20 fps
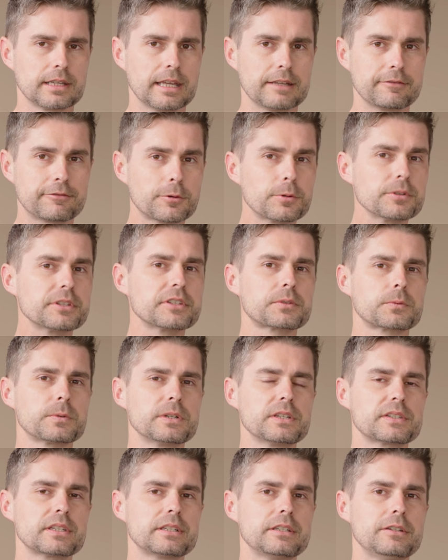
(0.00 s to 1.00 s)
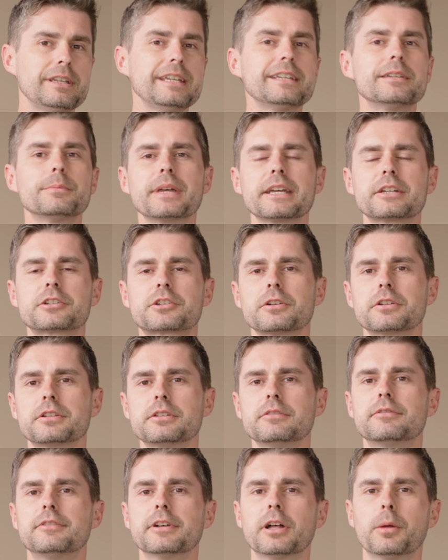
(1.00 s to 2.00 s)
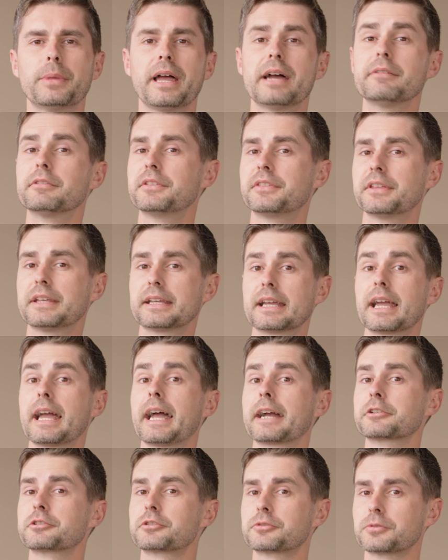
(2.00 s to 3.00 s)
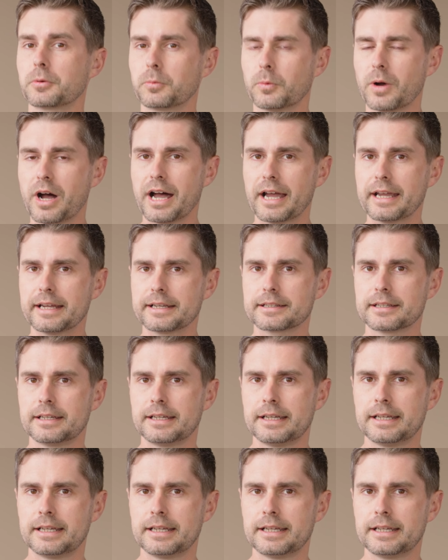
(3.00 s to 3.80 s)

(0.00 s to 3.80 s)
And for this reason, you need to make sure you film everything extra wide.